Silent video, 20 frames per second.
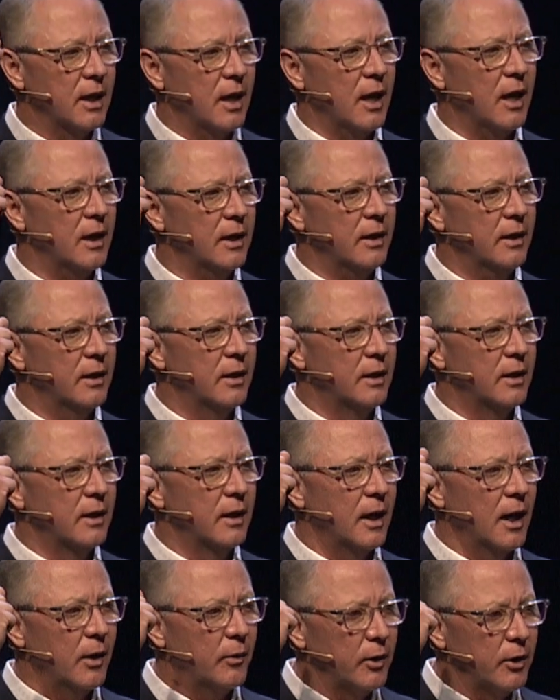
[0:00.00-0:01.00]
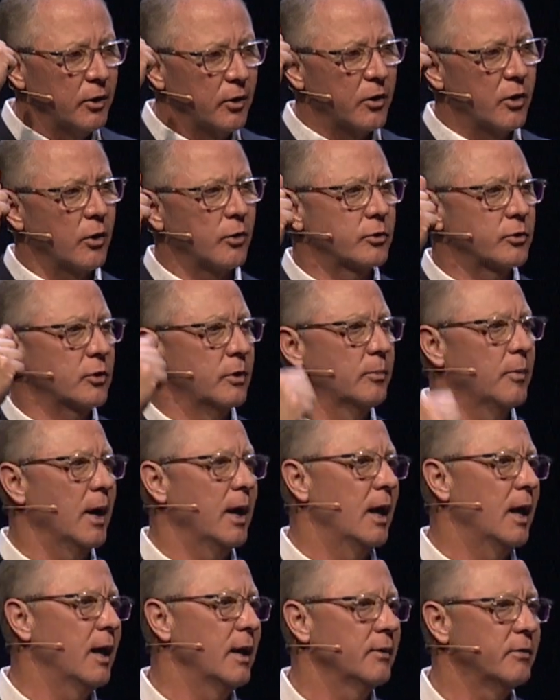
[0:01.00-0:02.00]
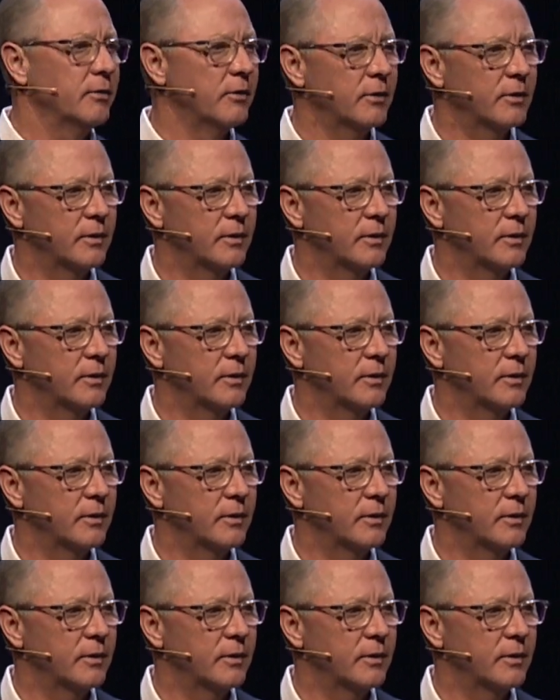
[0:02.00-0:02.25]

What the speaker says: God, I want your culture in my life.